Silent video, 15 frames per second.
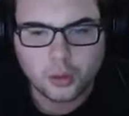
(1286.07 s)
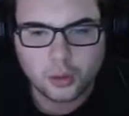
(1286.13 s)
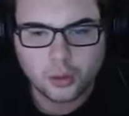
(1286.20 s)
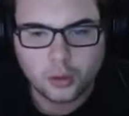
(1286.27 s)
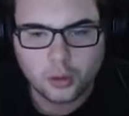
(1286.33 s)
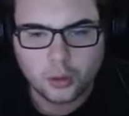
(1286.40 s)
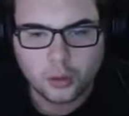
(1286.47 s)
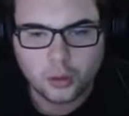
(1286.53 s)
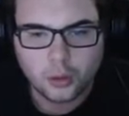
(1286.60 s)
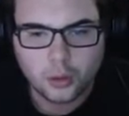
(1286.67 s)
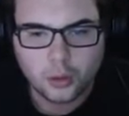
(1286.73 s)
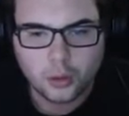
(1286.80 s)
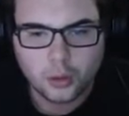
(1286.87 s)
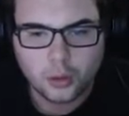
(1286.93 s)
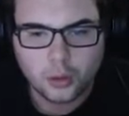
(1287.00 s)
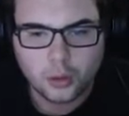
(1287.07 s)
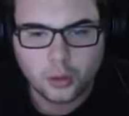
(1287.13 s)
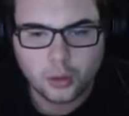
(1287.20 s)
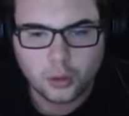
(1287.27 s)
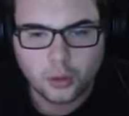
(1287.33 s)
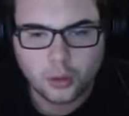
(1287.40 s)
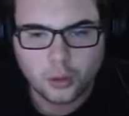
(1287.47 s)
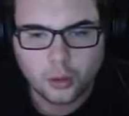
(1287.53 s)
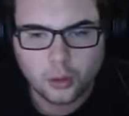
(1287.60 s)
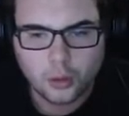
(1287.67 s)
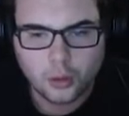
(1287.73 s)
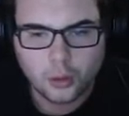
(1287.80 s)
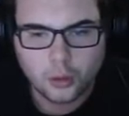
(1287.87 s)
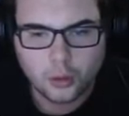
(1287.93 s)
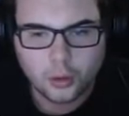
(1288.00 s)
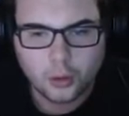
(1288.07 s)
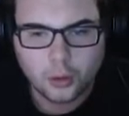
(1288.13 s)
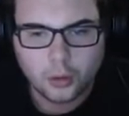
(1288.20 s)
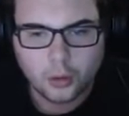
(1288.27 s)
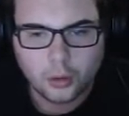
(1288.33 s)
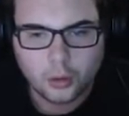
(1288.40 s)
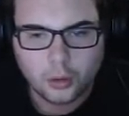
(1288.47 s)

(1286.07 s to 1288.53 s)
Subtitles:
Nothing is said.